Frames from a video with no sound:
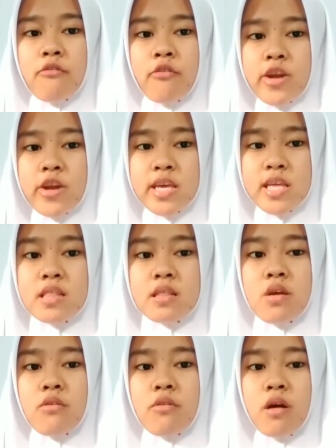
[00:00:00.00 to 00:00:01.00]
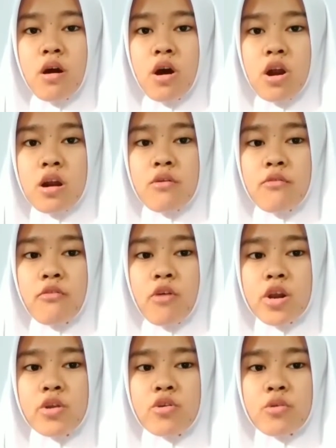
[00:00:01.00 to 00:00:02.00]
for it or
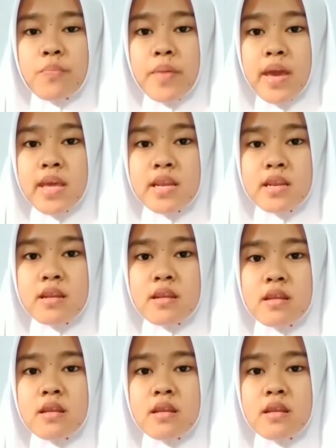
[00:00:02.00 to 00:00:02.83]
for your pain?